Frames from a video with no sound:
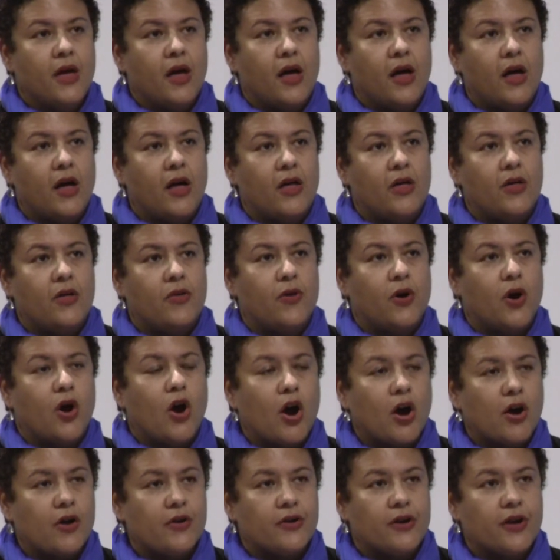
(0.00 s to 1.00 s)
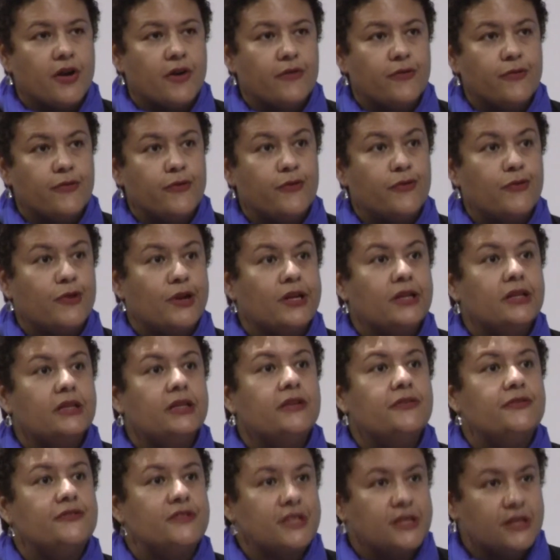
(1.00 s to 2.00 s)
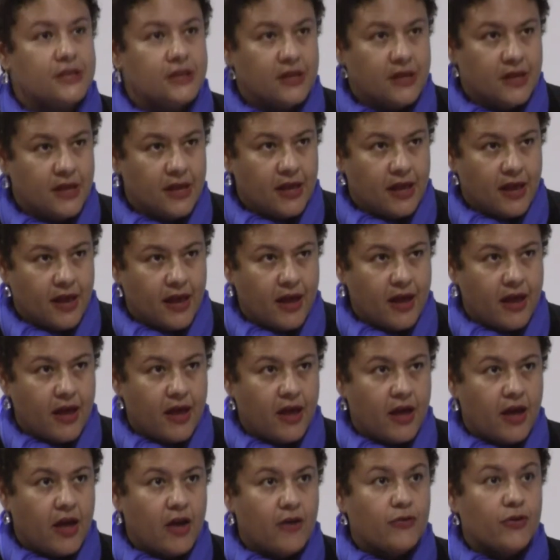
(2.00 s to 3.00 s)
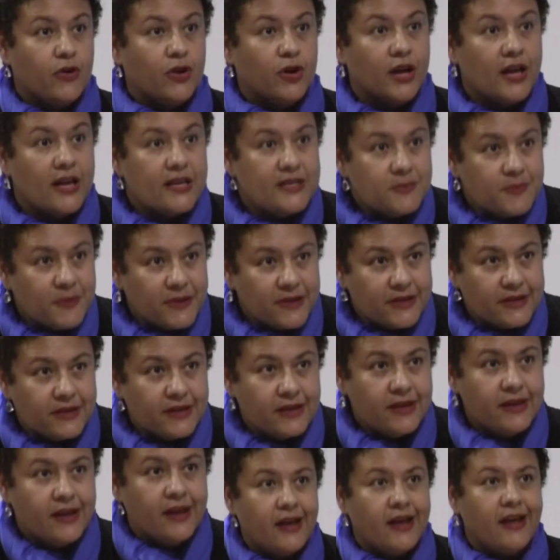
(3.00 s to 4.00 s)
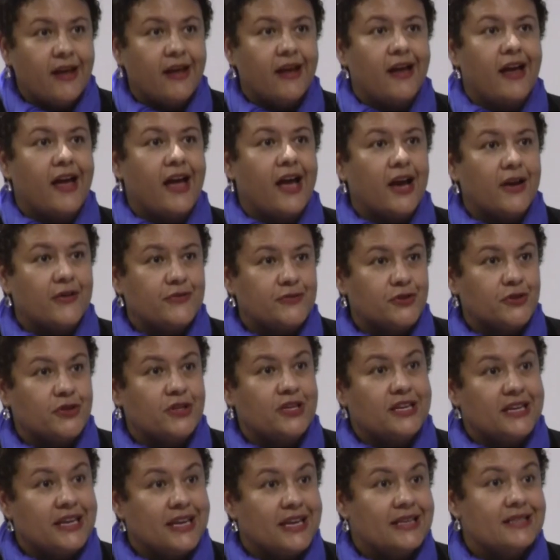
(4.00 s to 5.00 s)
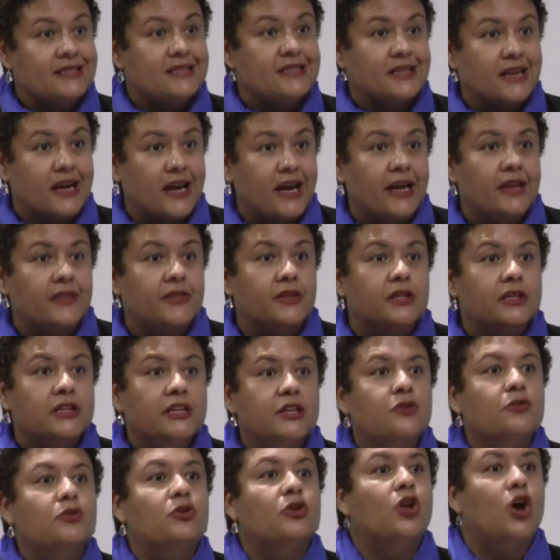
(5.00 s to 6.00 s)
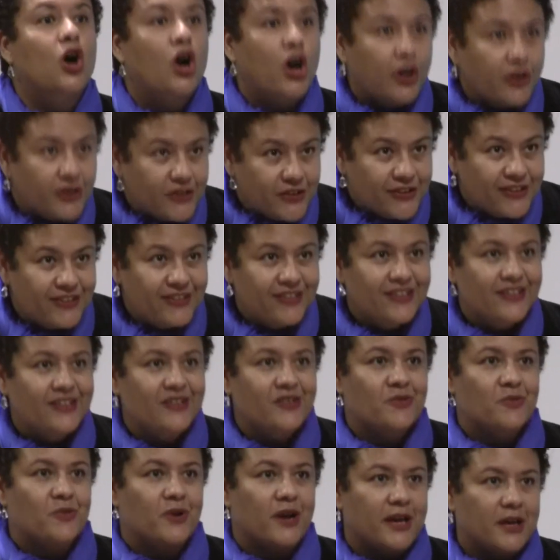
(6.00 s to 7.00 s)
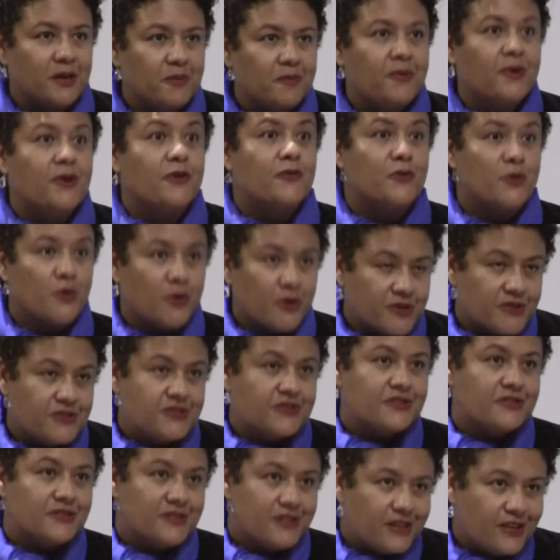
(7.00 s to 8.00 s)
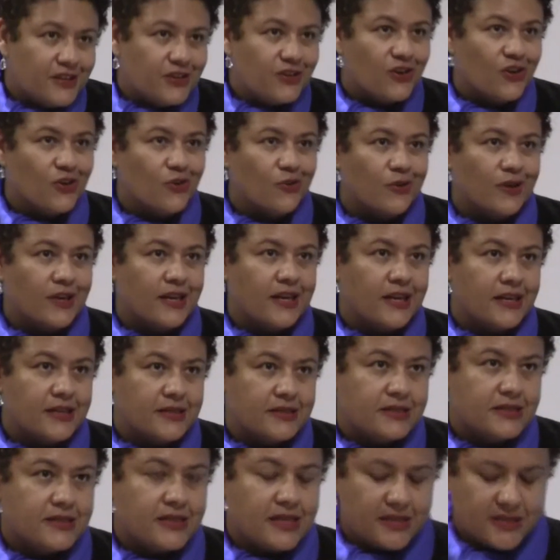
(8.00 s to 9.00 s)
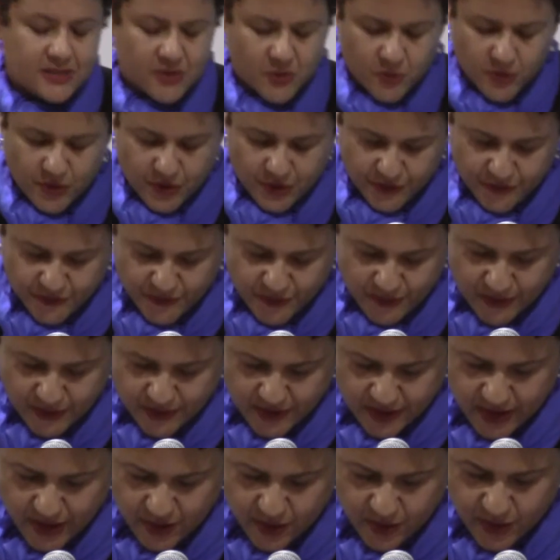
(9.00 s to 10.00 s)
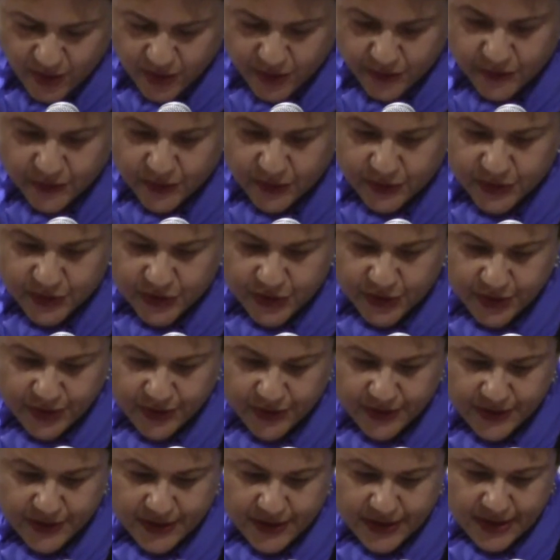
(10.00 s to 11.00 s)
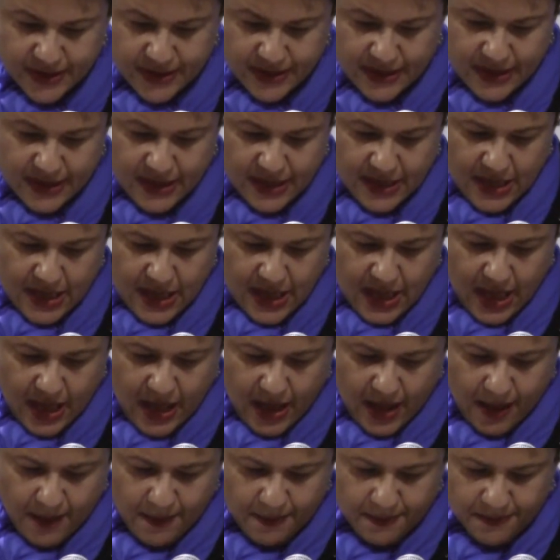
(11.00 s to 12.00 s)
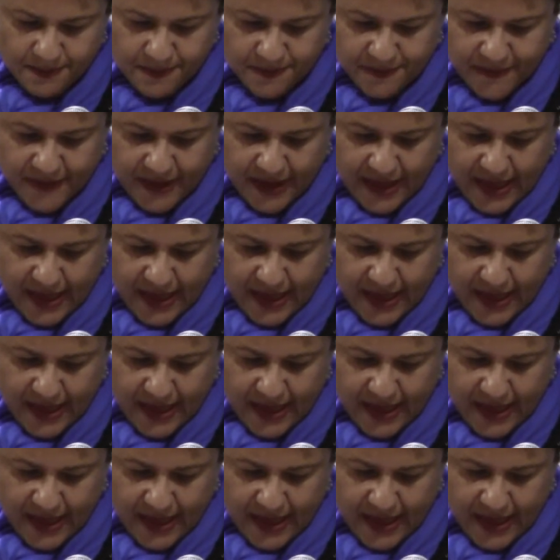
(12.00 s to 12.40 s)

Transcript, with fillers: uh, the heart of Fred Clifton, uh, of her husband, Uh, after he has died, the literal heart, right? But of course, you know, it, it's it's a wonderful a wonderful turn. Um,